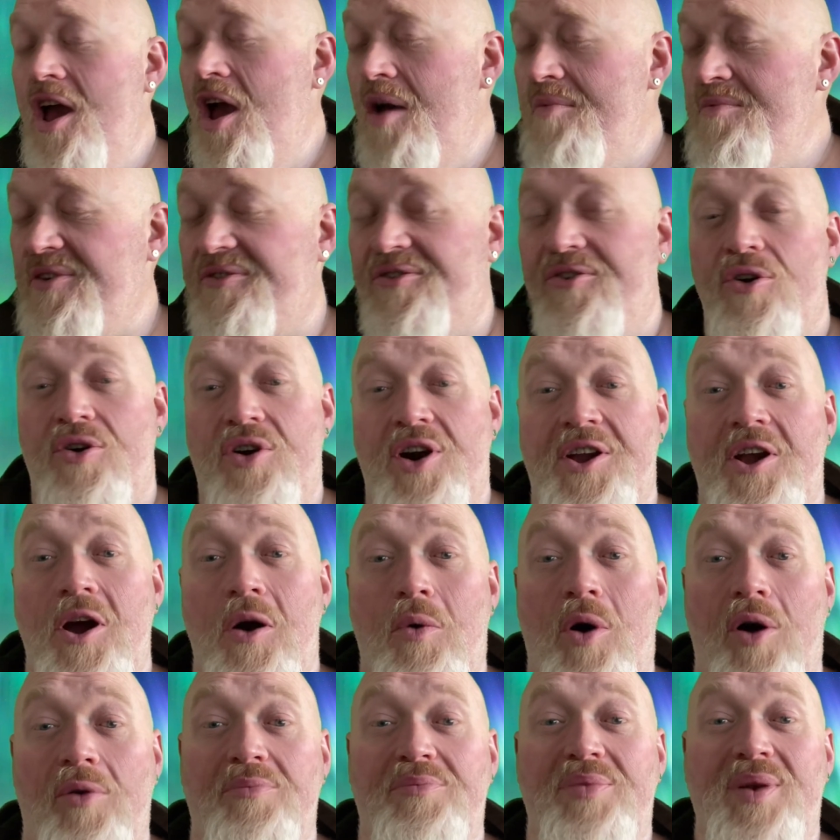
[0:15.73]
Before I
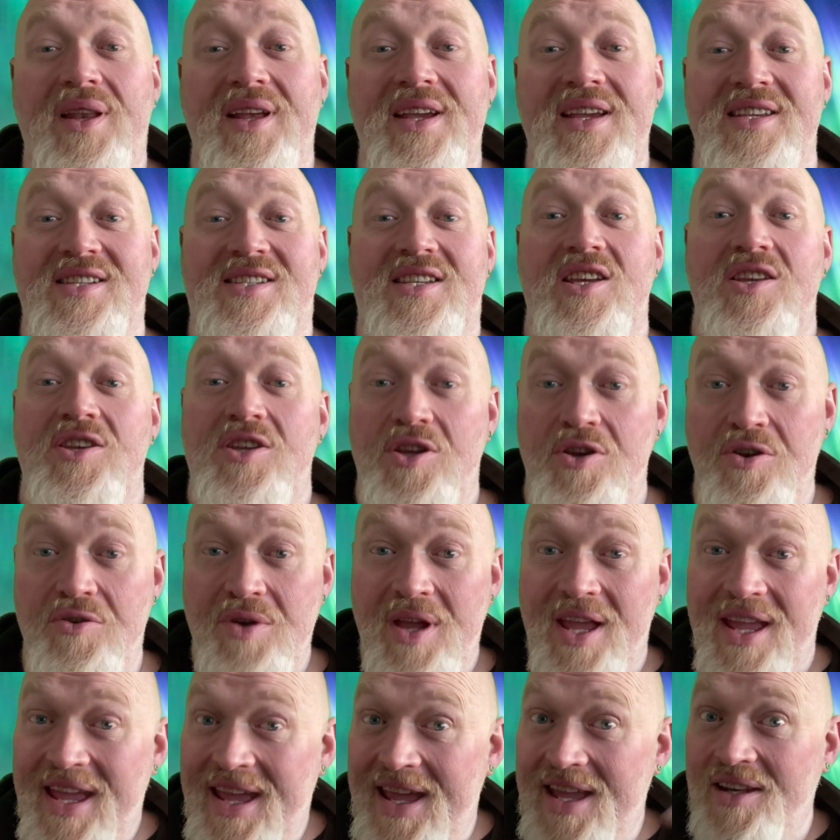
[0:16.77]
go on, please can you
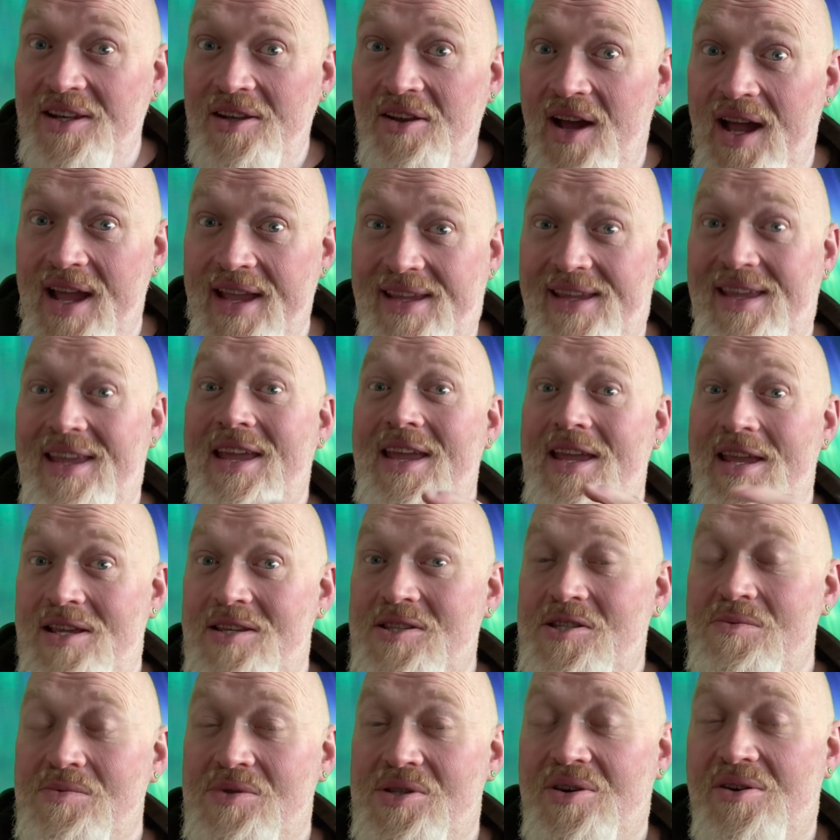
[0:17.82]
hit like, hit
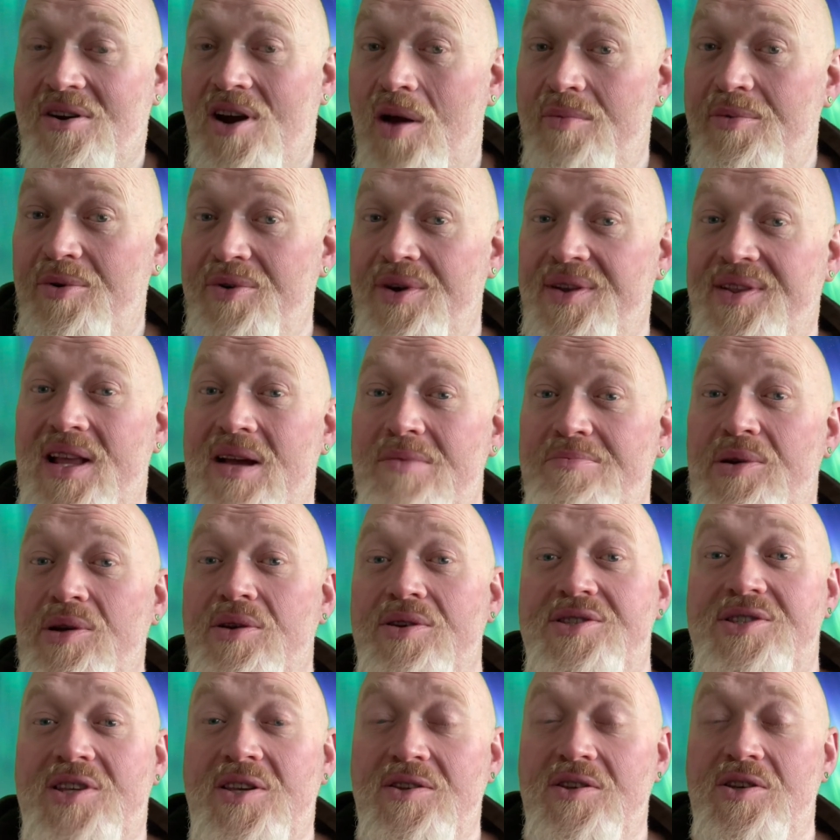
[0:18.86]
subscribe, and ring that
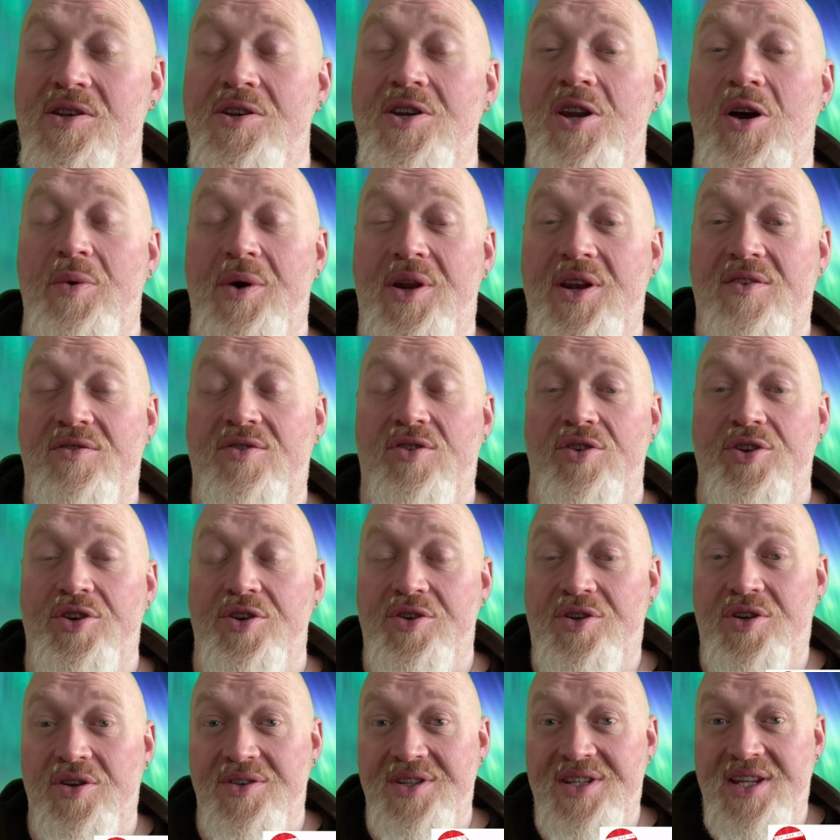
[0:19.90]
bell so that you know when I've got new
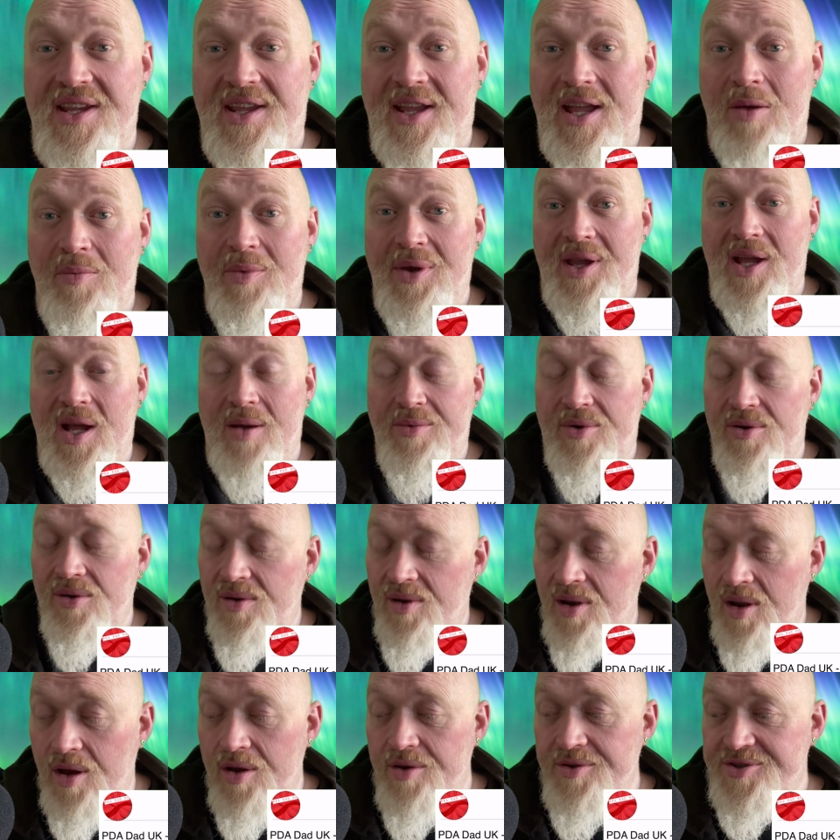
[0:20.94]
content coming up. I've got
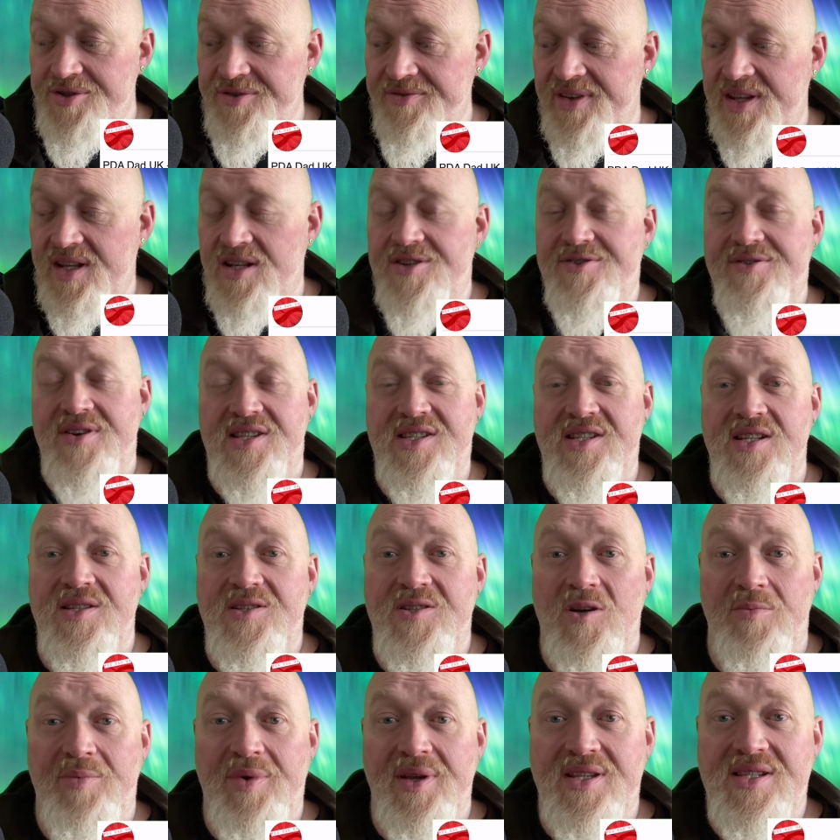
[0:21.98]
loads of interesting
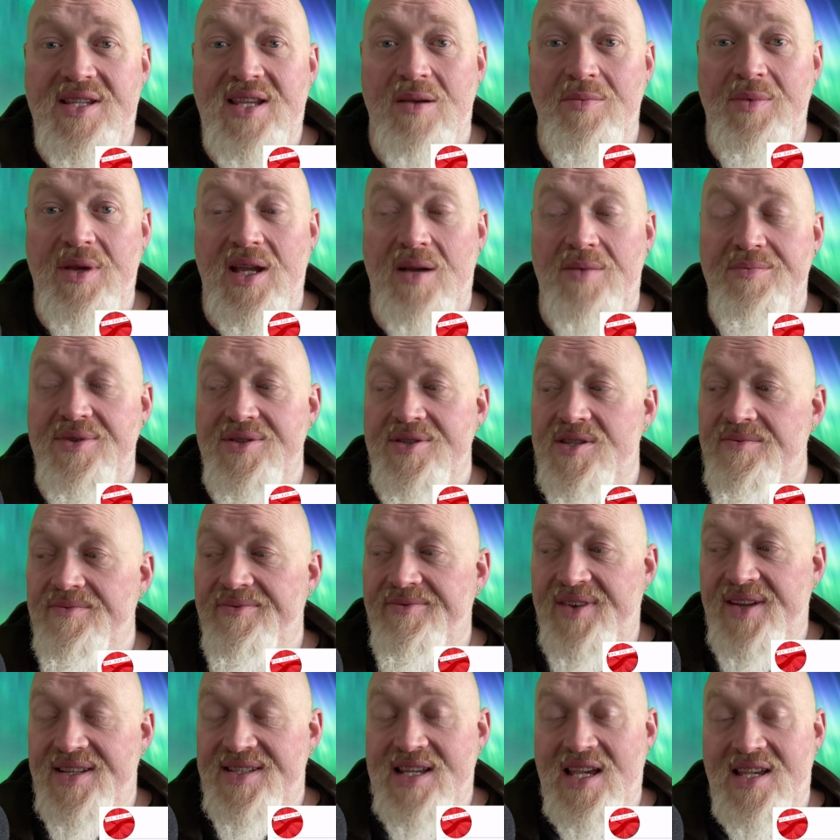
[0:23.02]
topics coming up and some
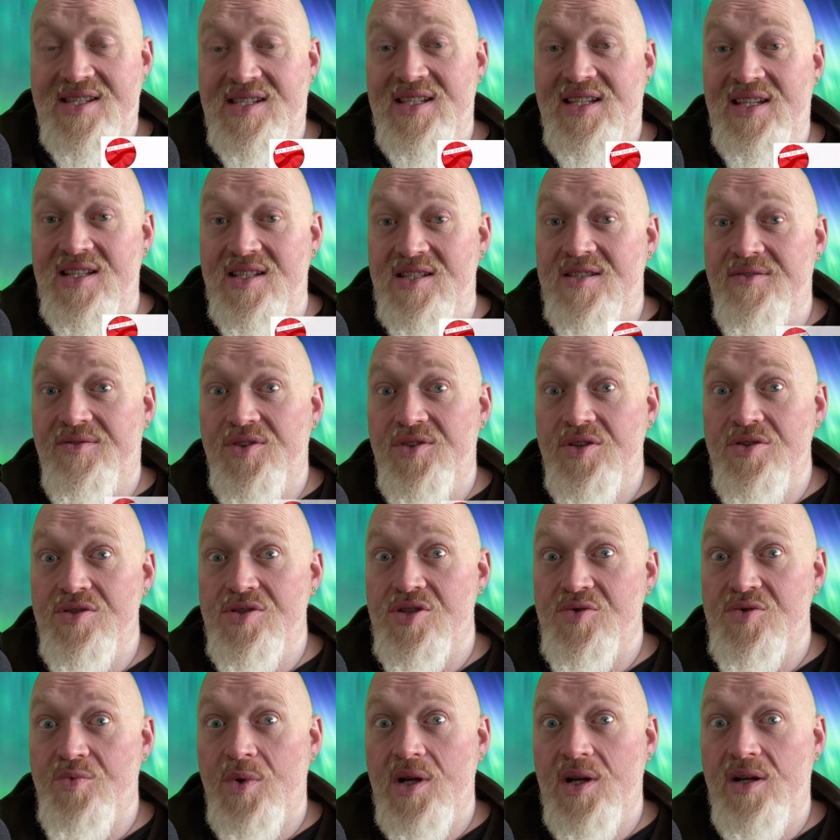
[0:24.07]
fantastic interviews
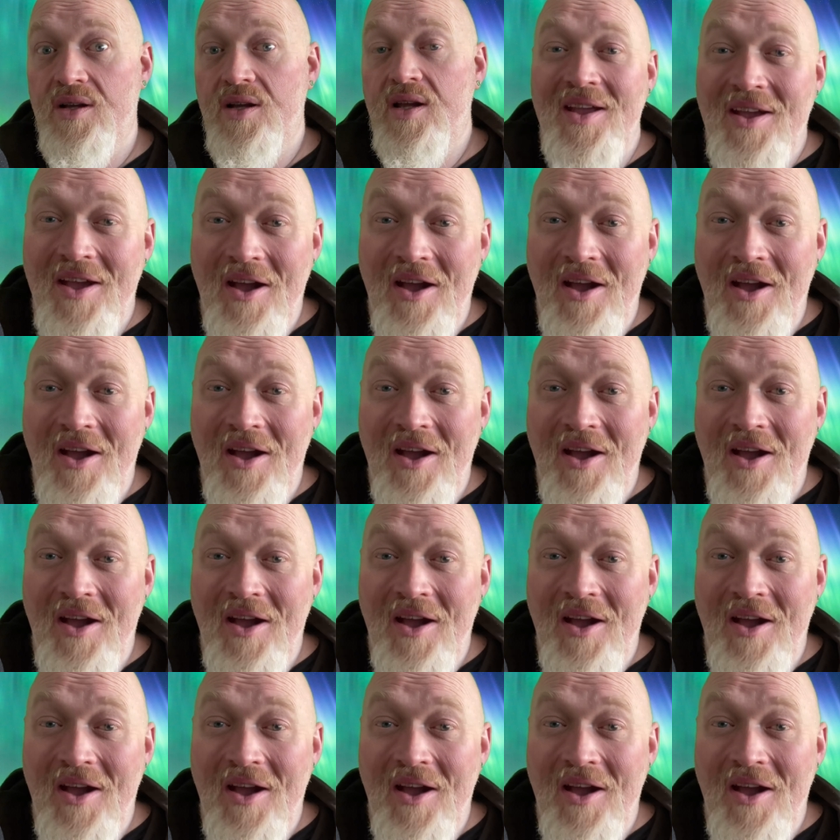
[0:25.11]
as well.